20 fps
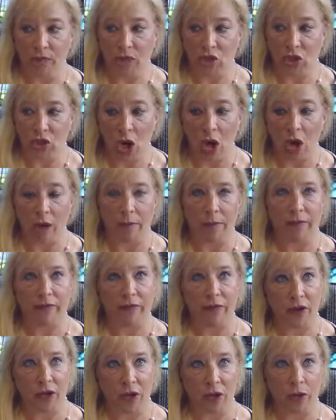job,
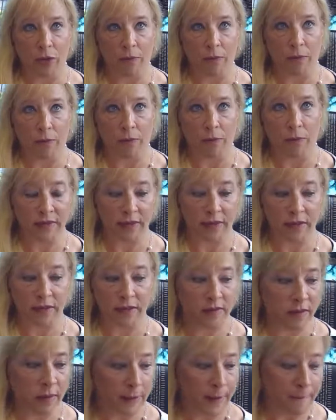for your
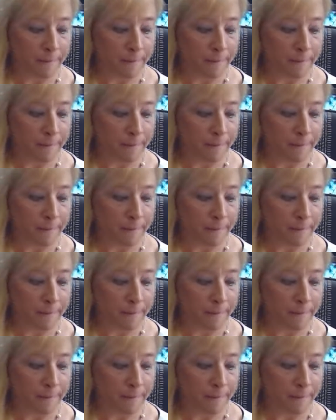business.